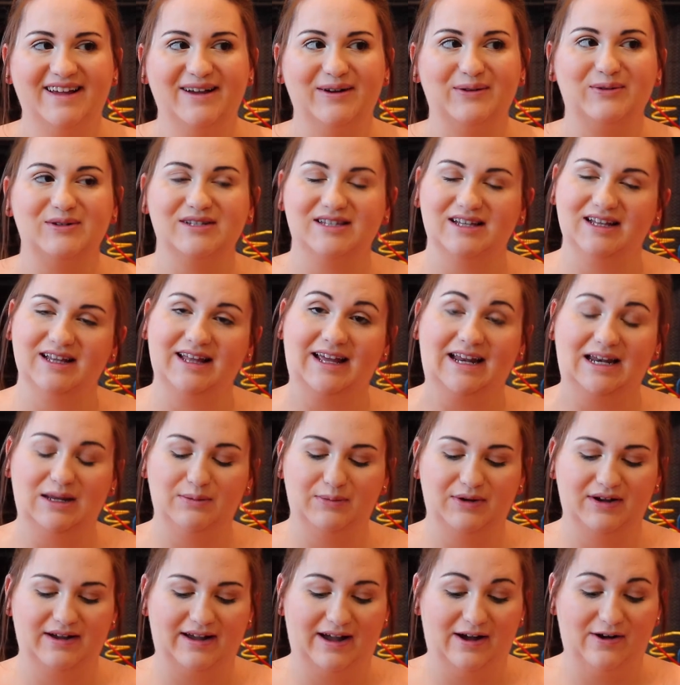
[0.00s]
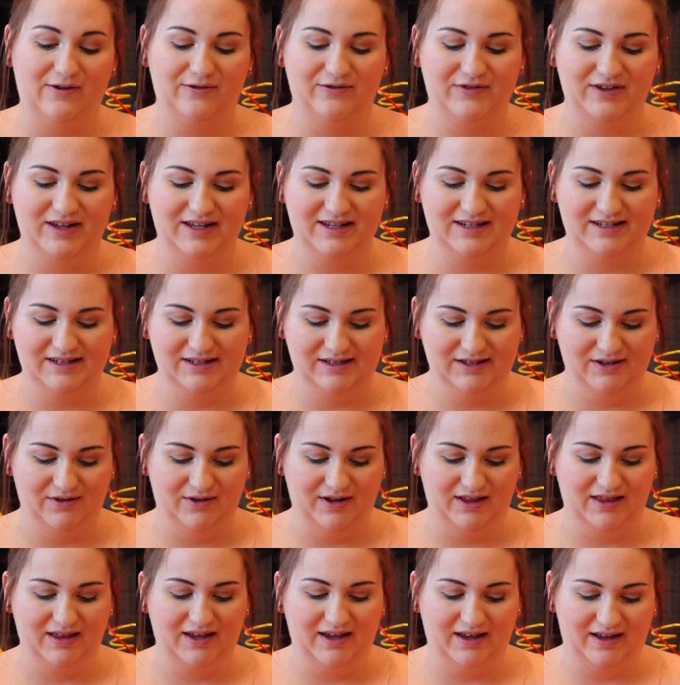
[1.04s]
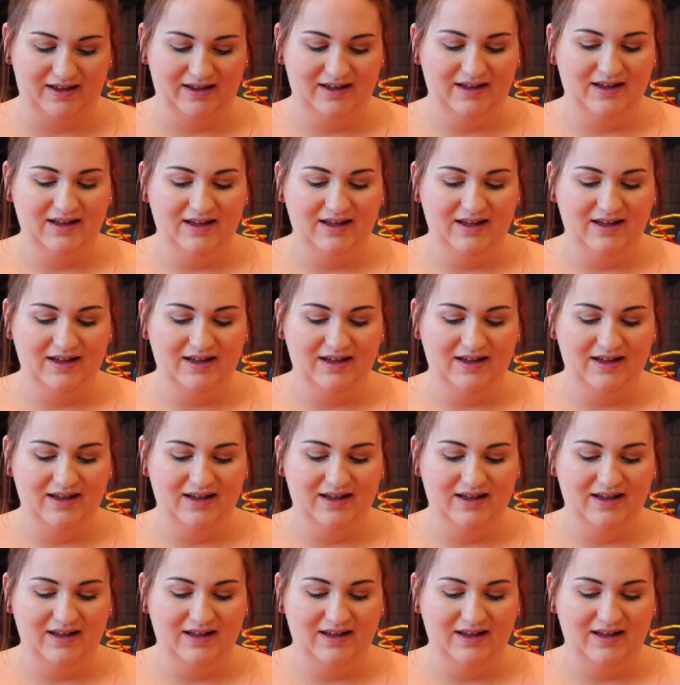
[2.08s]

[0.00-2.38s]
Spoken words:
was a ladybug outfit, and so I think